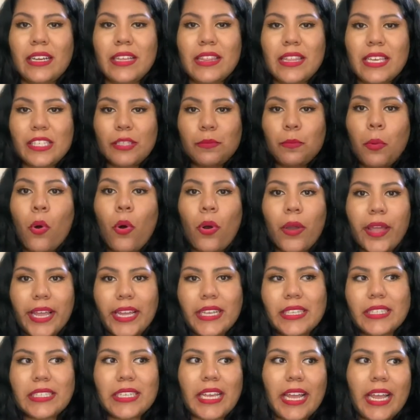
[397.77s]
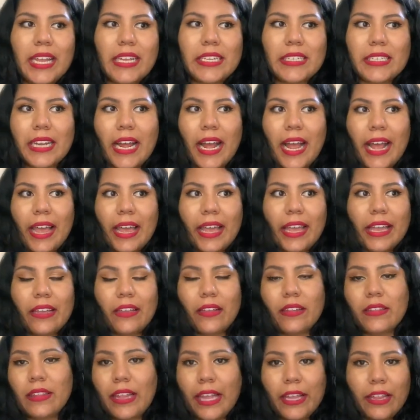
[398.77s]
these points and
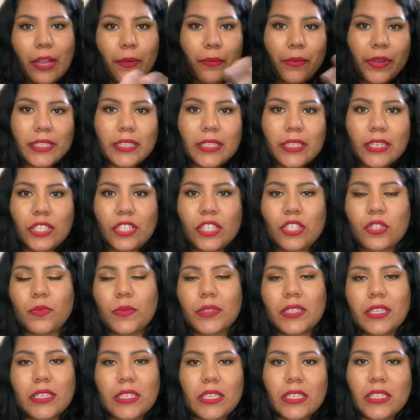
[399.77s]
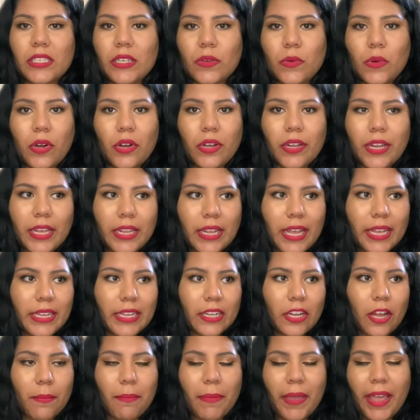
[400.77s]
I like I recently just went to Disney World and I
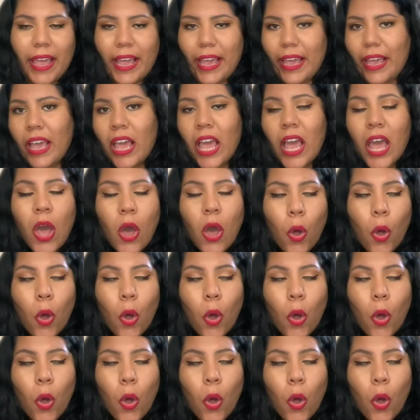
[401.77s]
did not pay